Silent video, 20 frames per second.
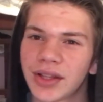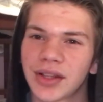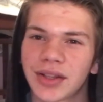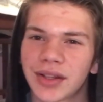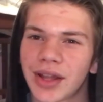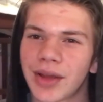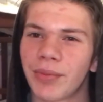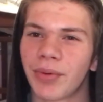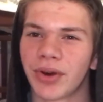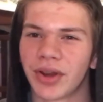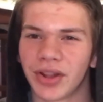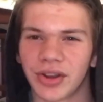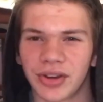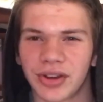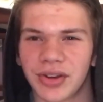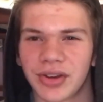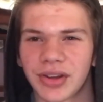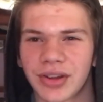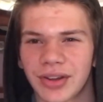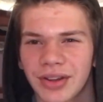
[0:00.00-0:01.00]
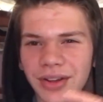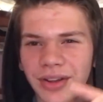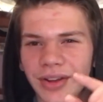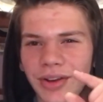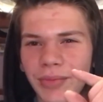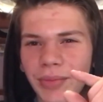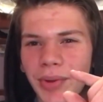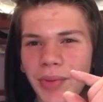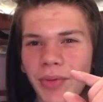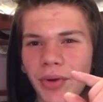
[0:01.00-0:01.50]
skateboarding is just a
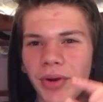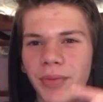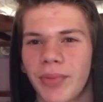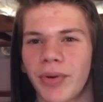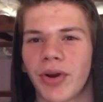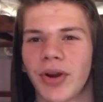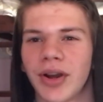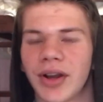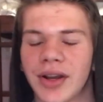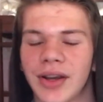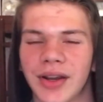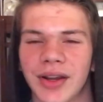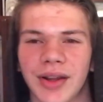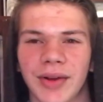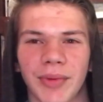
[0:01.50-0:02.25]
little bit more important.